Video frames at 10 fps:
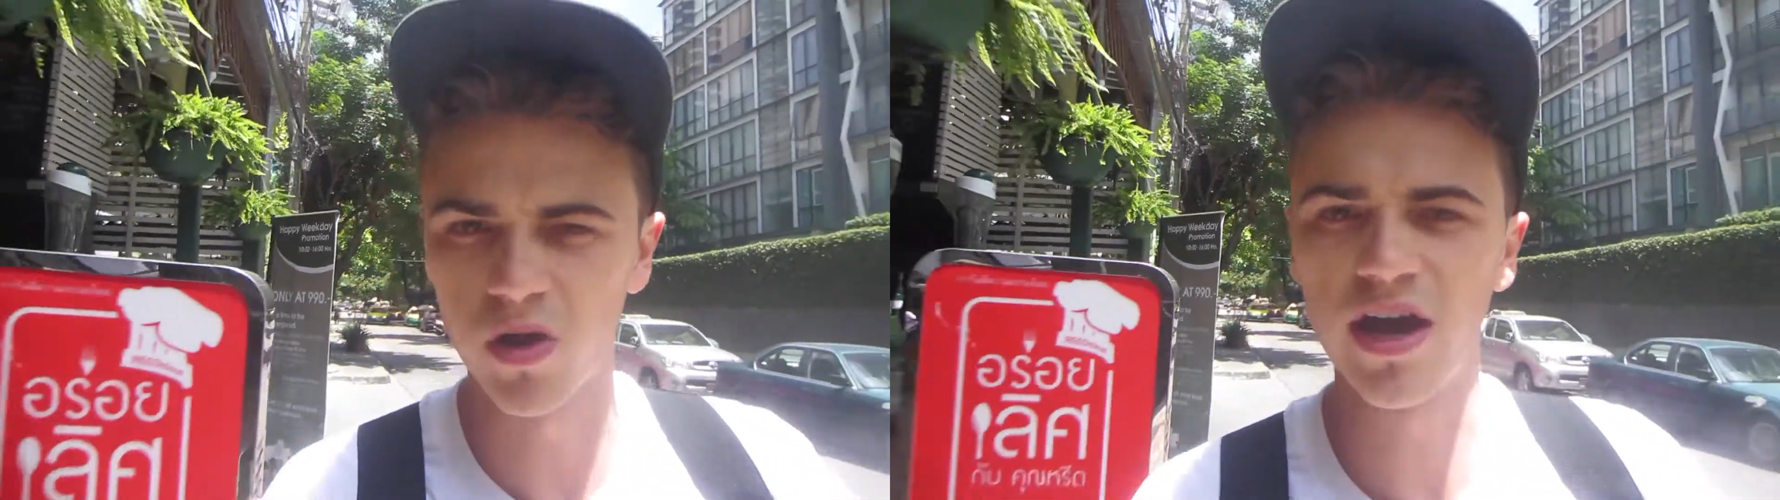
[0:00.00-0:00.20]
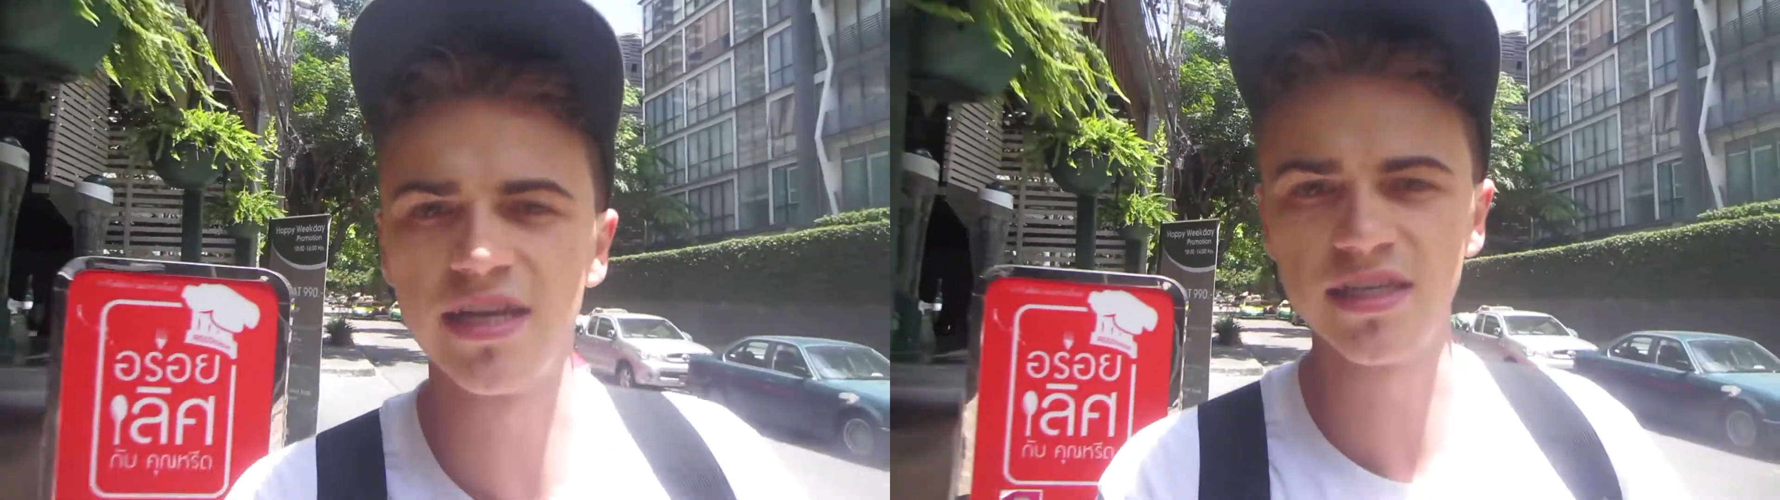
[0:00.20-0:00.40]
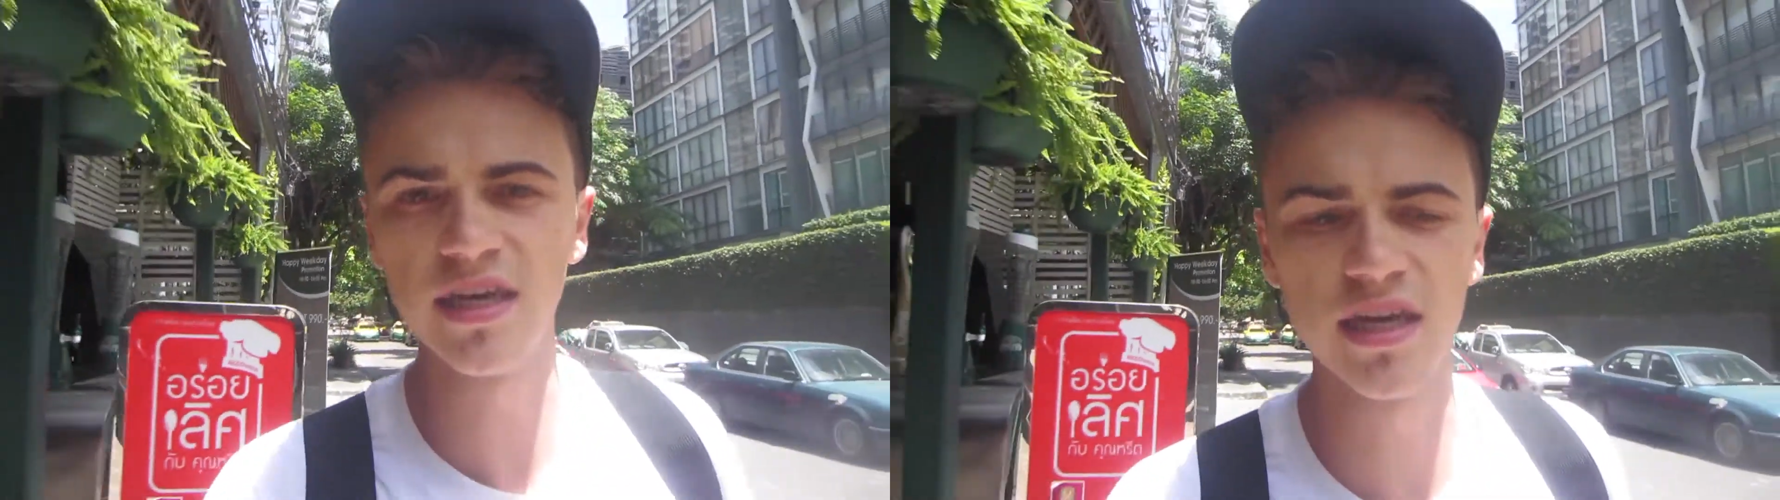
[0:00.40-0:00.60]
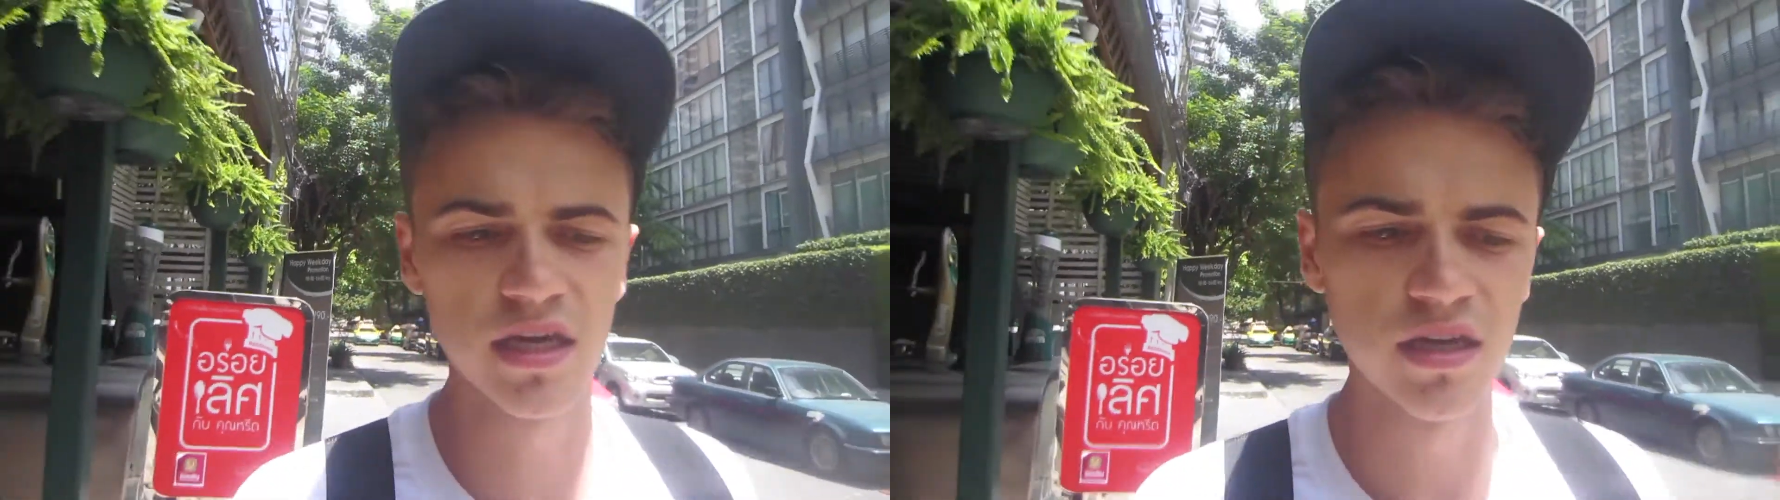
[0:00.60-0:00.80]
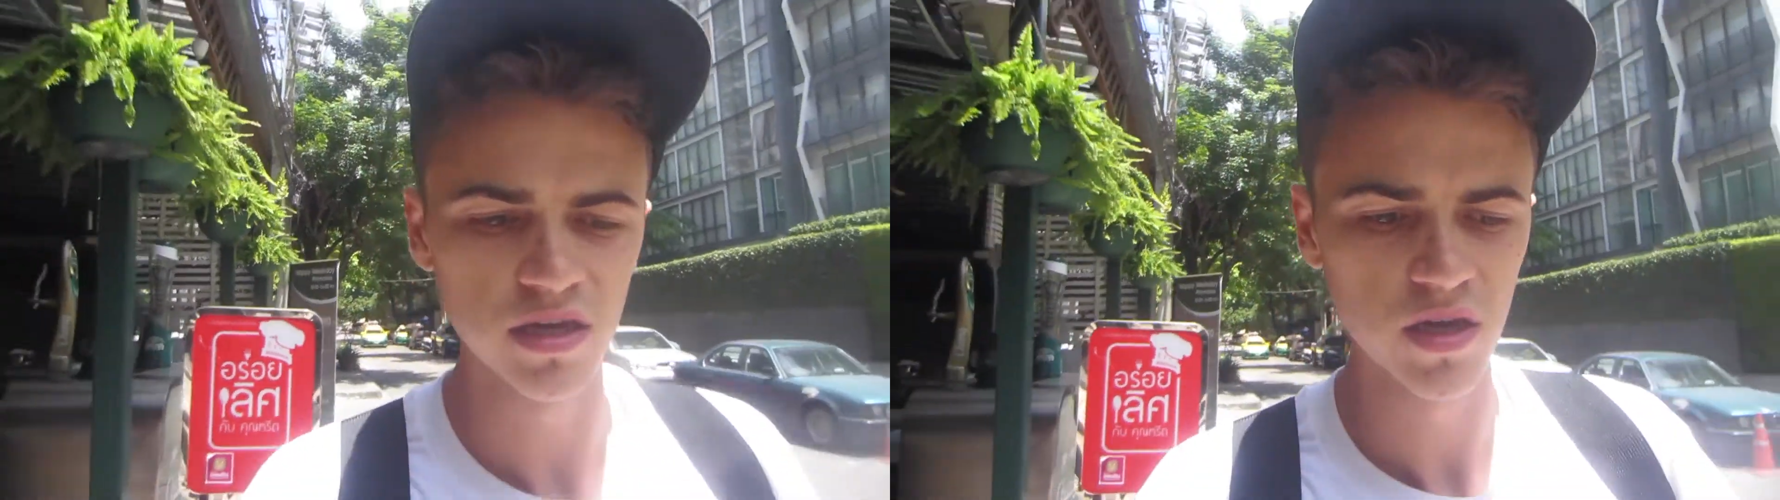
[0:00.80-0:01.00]
idea,
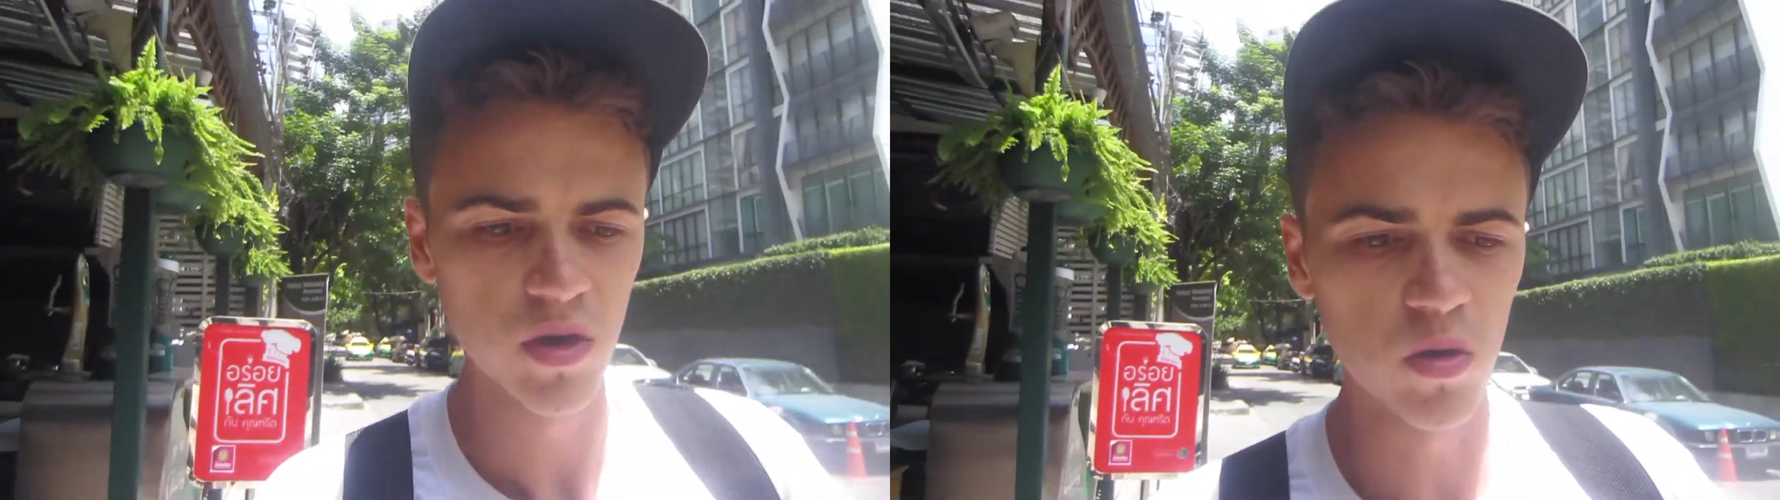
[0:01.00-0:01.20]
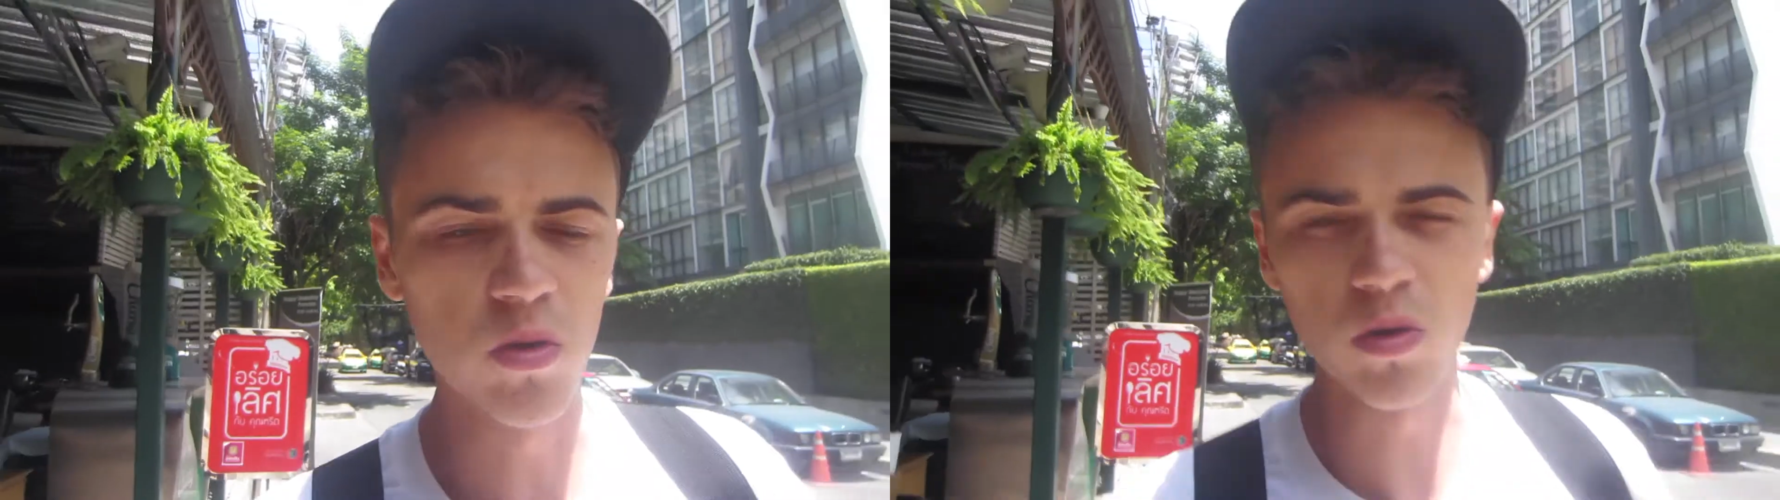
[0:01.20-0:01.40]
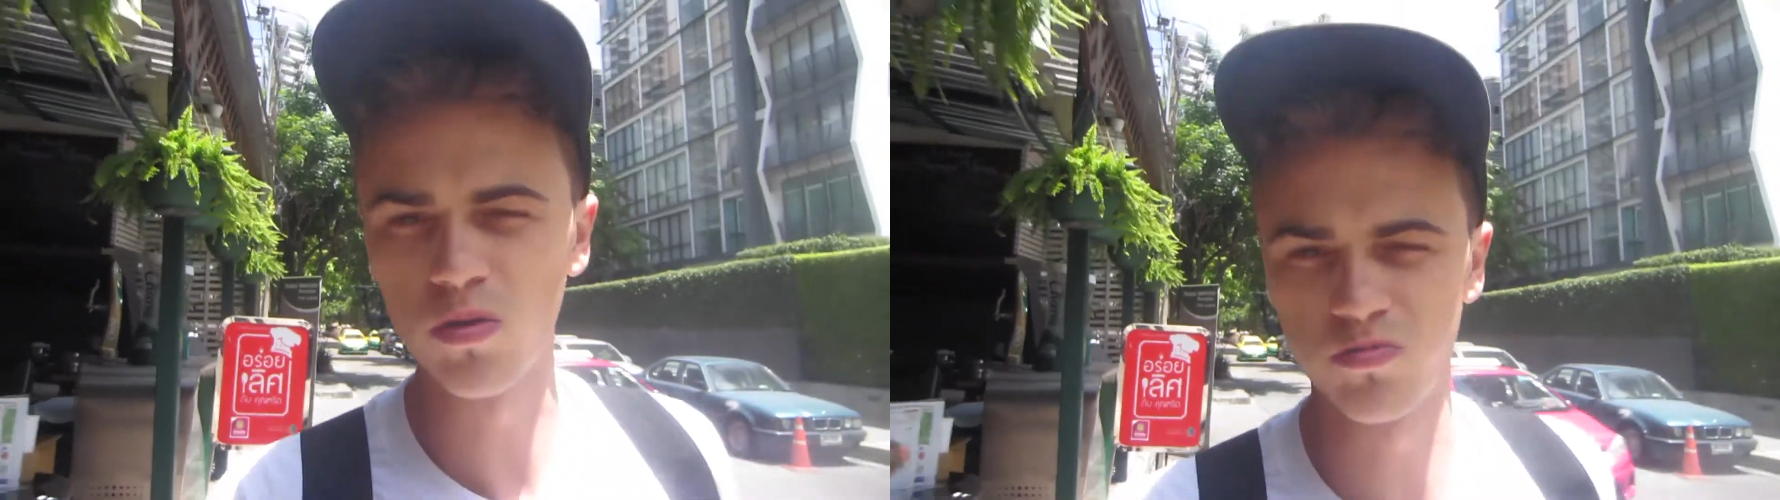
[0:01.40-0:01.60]
or